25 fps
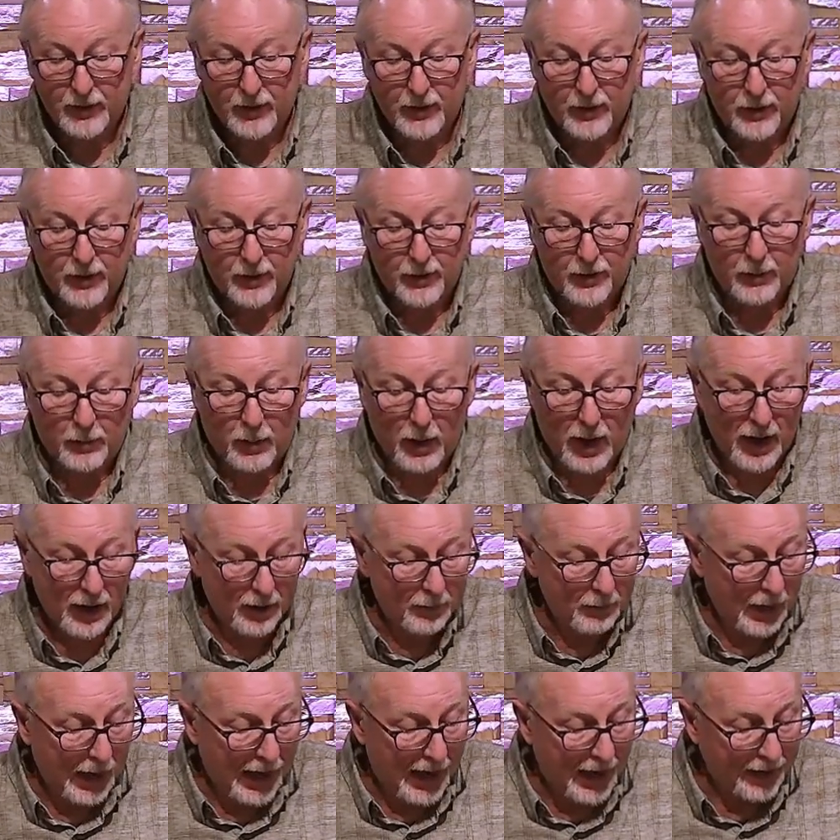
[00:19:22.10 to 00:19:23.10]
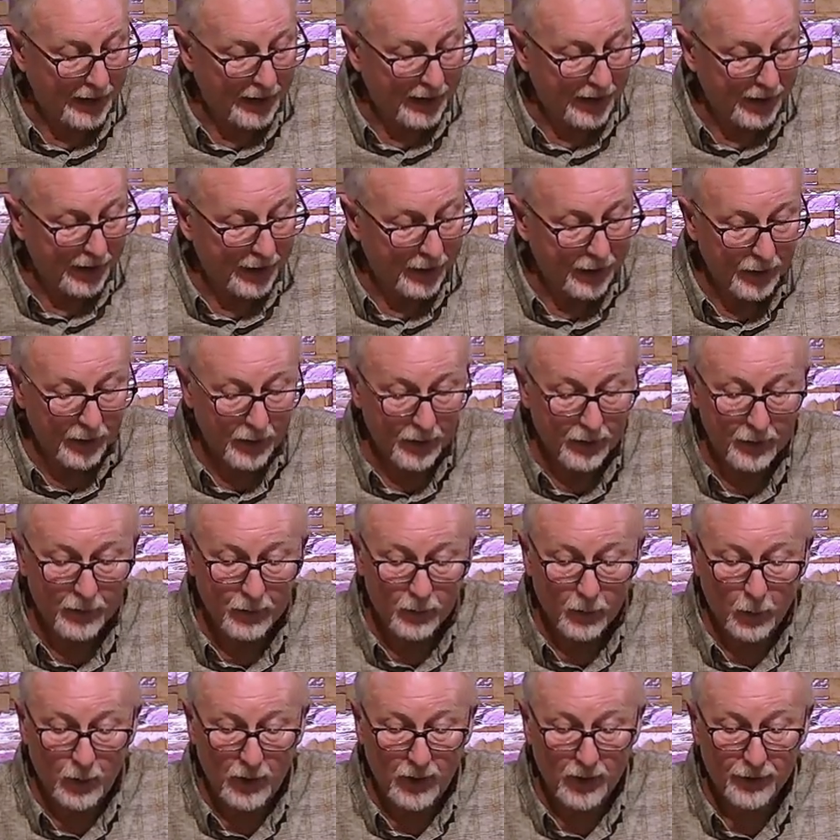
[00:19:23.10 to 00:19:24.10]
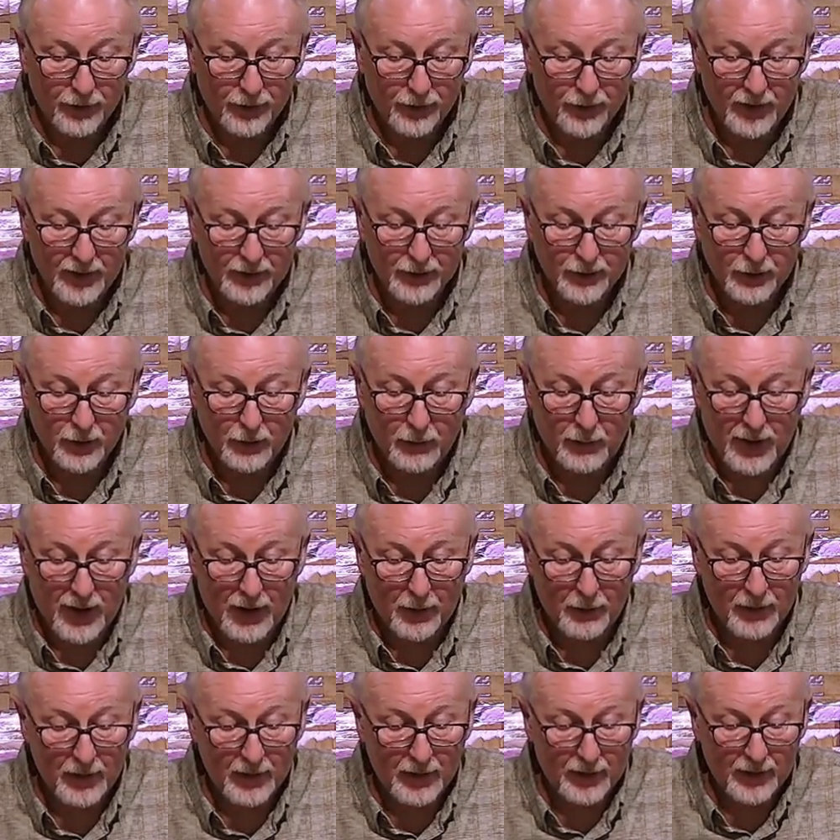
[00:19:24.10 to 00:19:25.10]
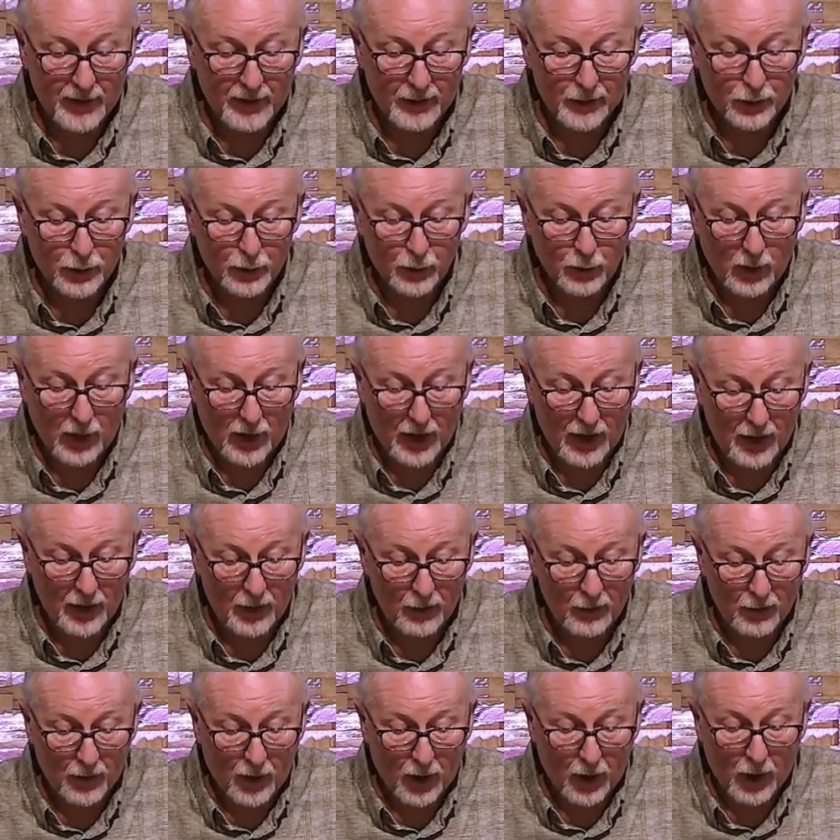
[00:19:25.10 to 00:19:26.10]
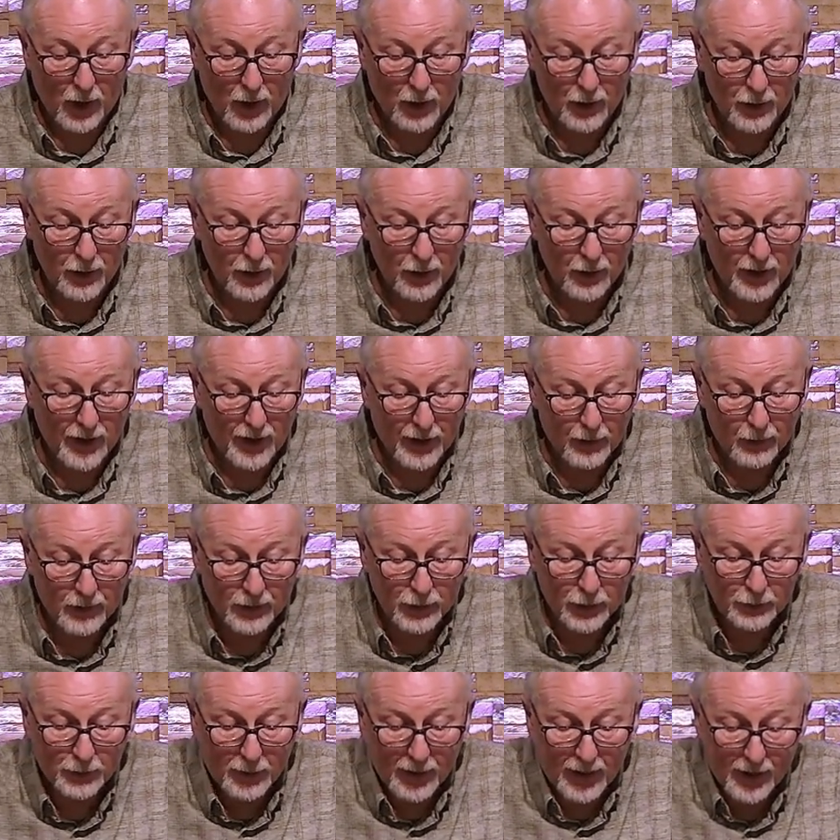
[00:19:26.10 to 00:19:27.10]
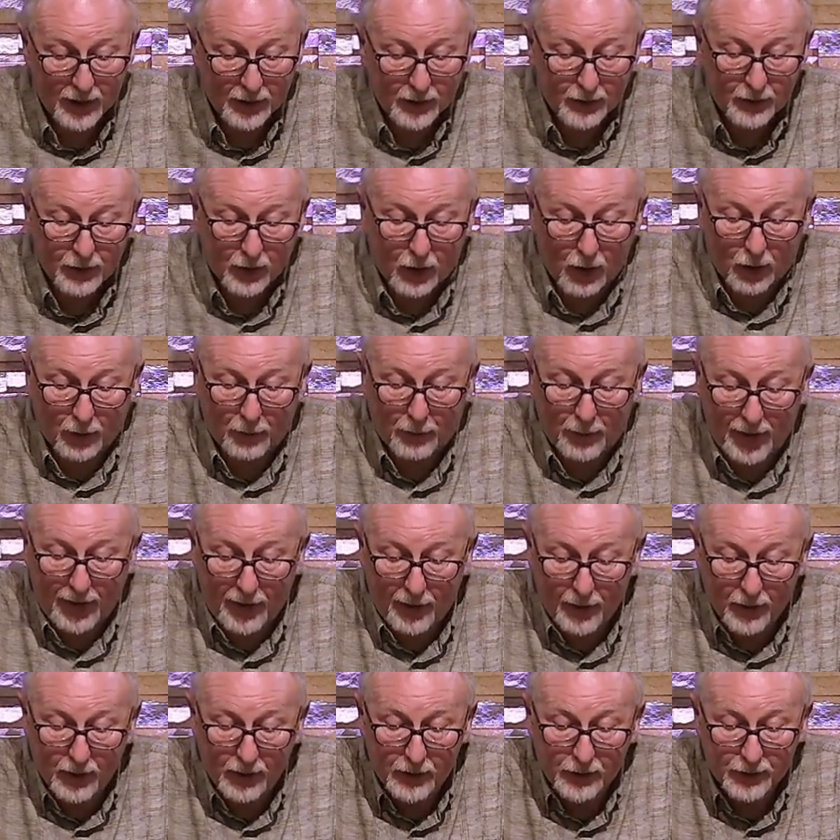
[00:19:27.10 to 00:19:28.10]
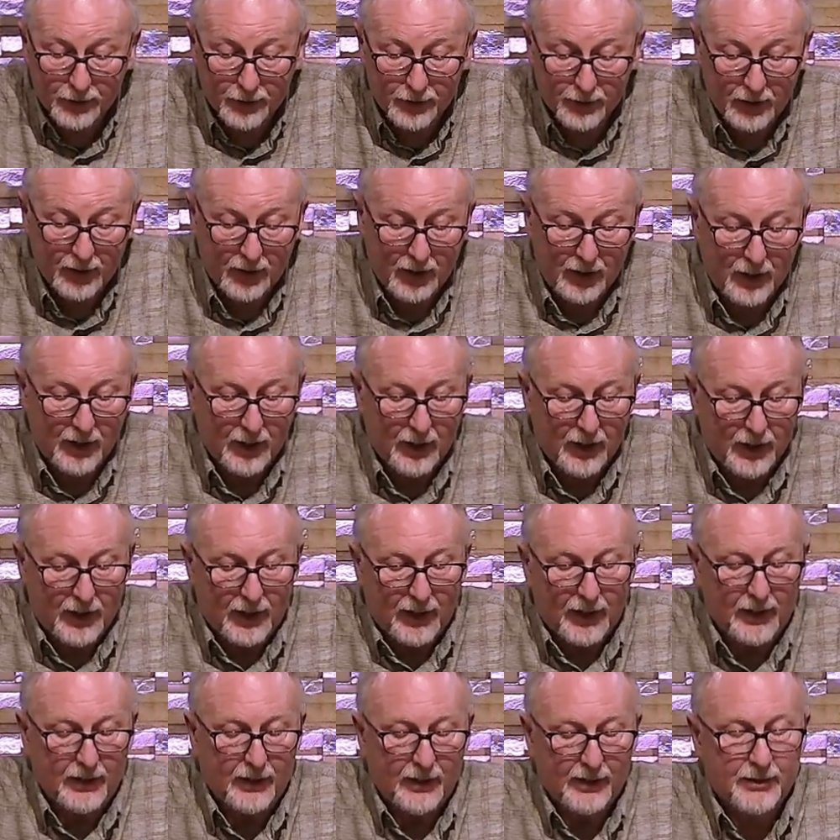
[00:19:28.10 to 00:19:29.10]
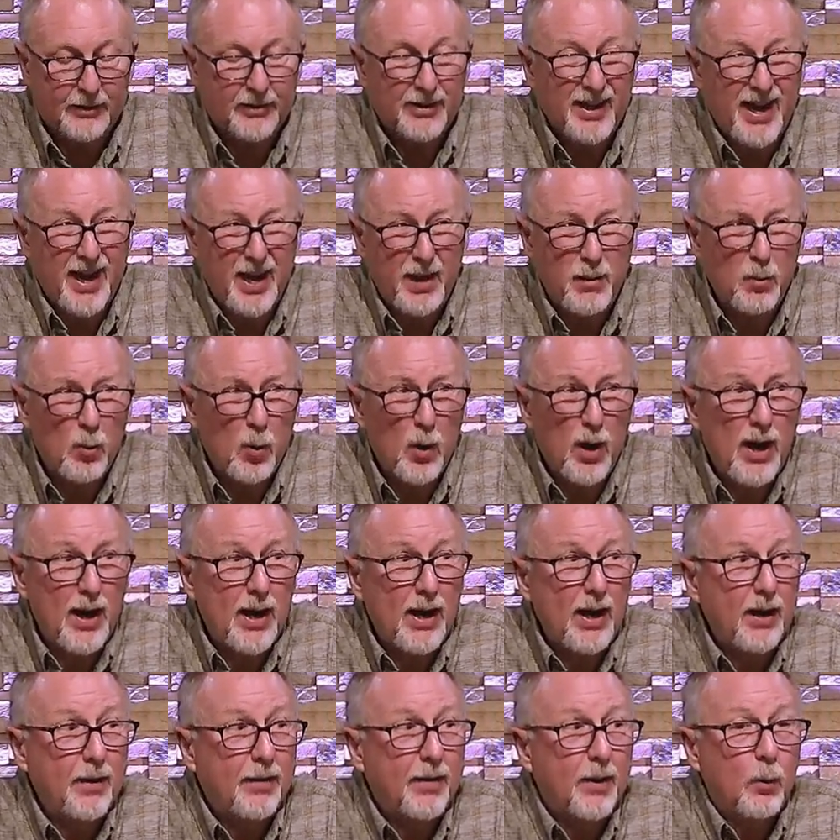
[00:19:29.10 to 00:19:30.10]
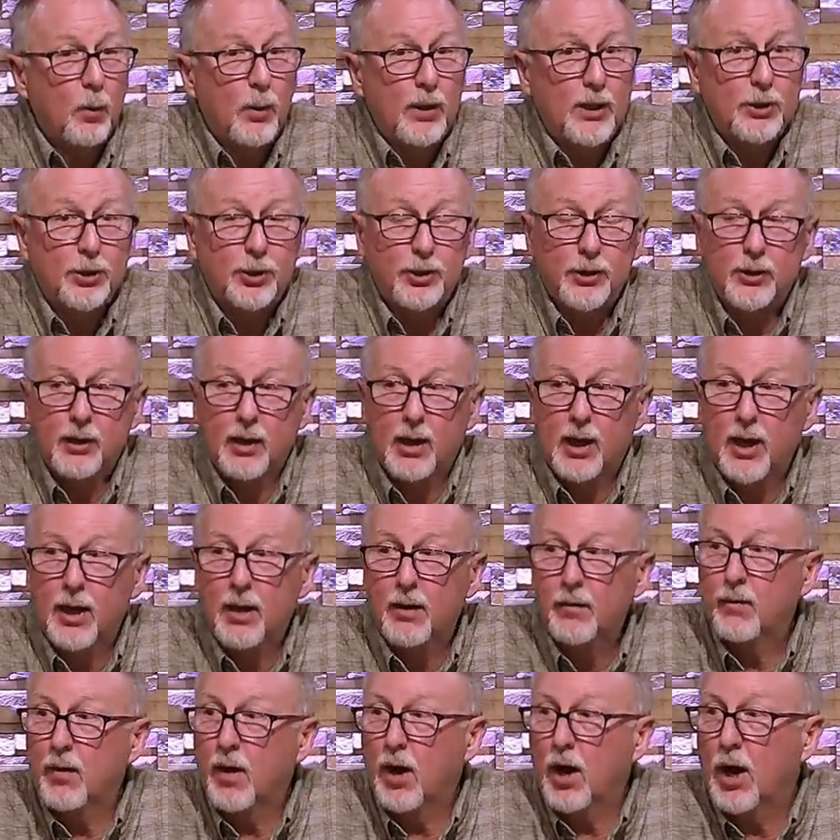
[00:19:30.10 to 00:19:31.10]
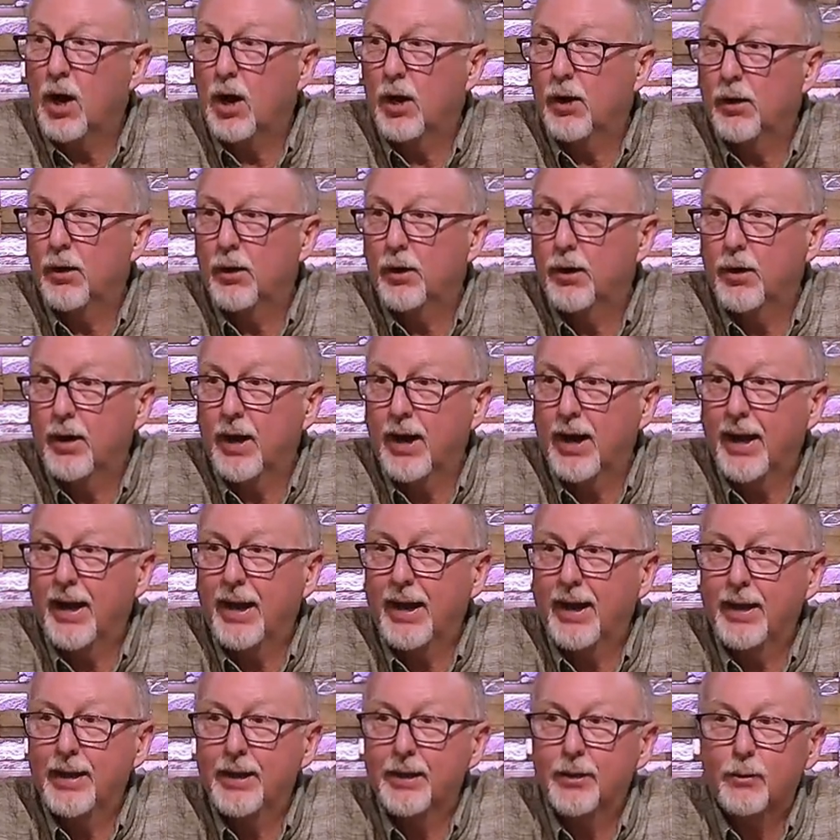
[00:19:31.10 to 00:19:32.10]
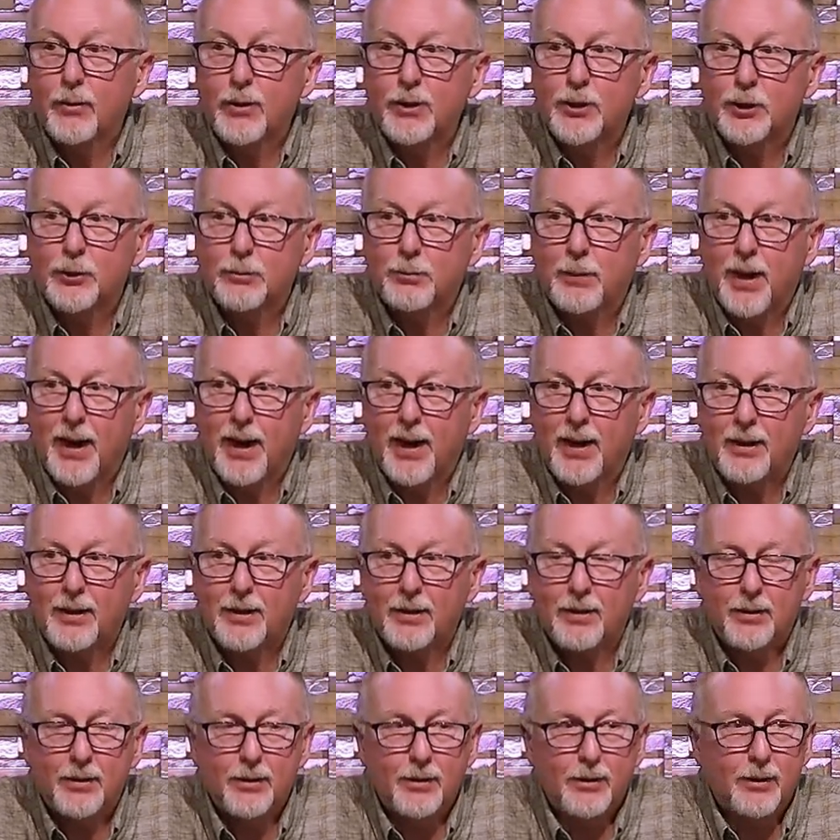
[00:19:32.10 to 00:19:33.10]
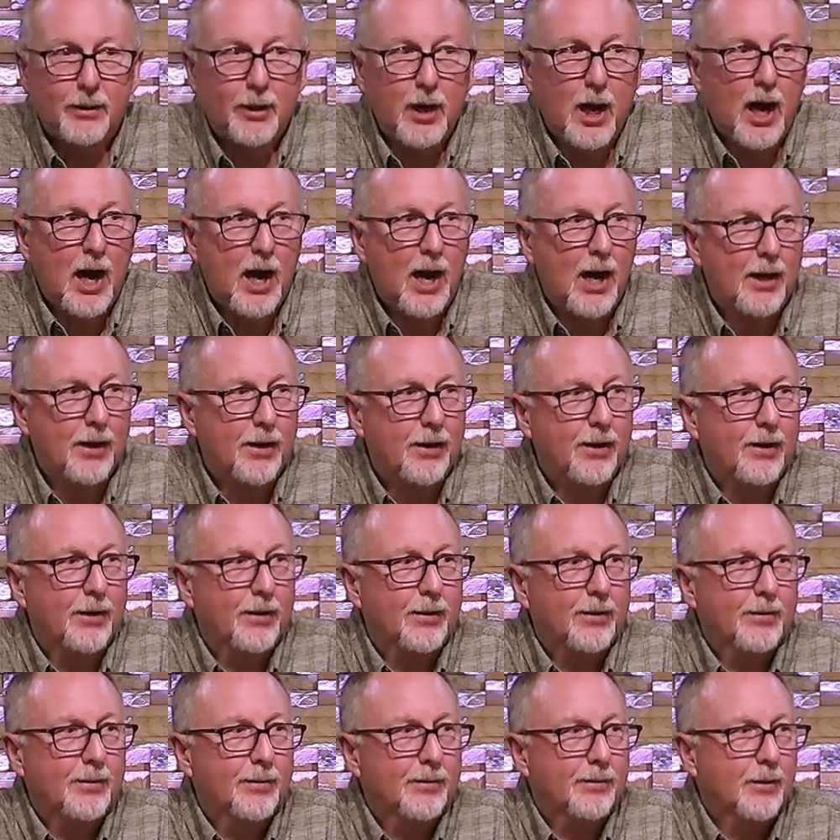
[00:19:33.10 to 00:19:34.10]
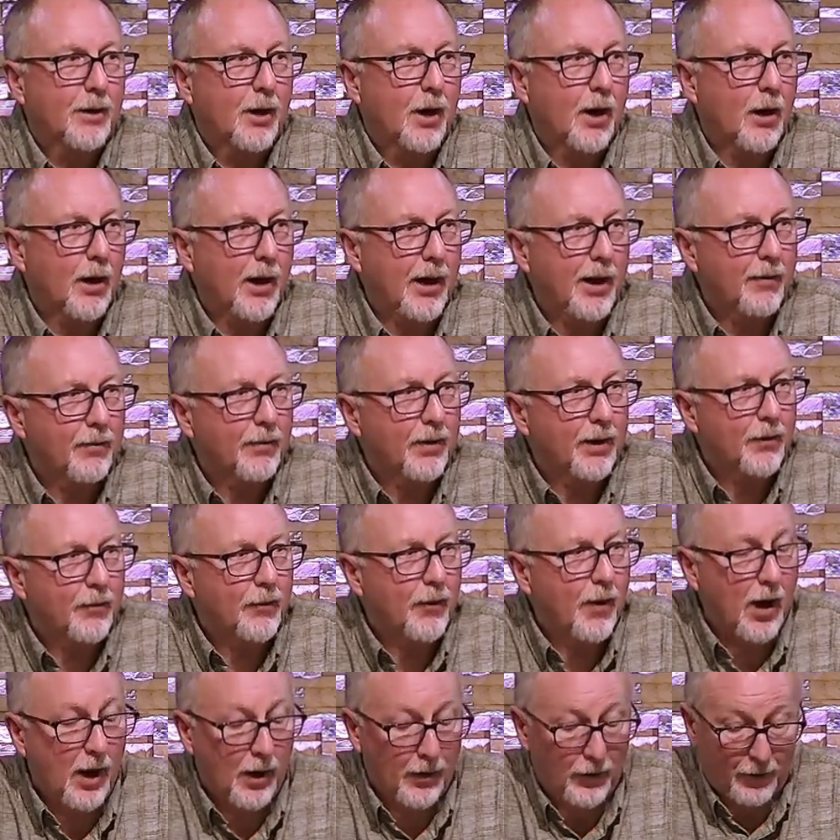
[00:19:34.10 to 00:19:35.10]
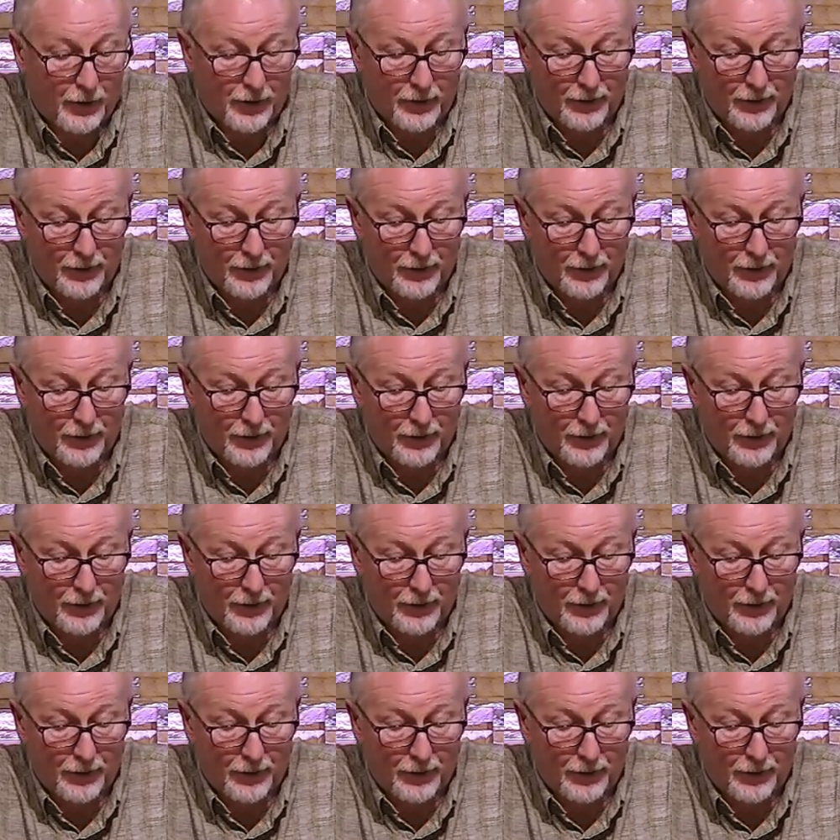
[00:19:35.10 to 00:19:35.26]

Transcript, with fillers: the bottom line here with this commandment is to love, honor, and respect our parents in the same way that we should love, honor, and respect God, our Heavenly Father.